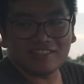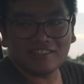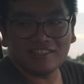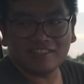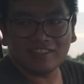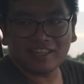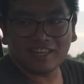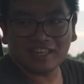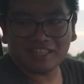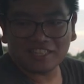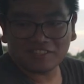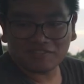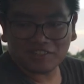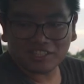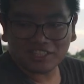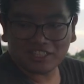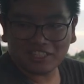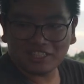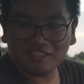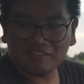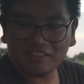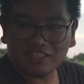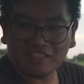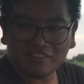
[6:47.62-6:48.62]
to look at,
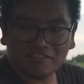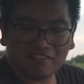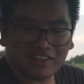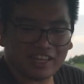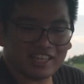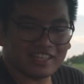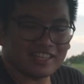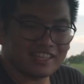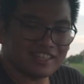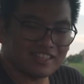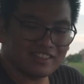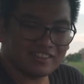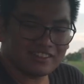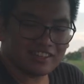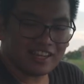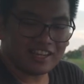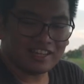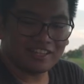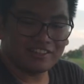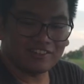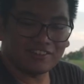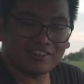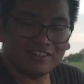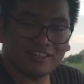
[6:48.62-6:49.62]
especially with the white
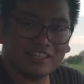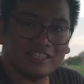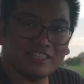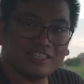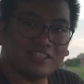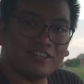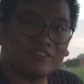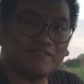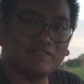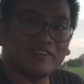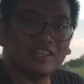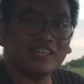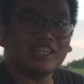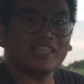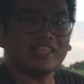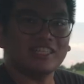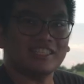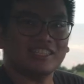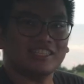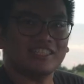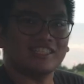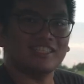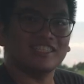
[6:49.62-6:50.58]
and the orange combination.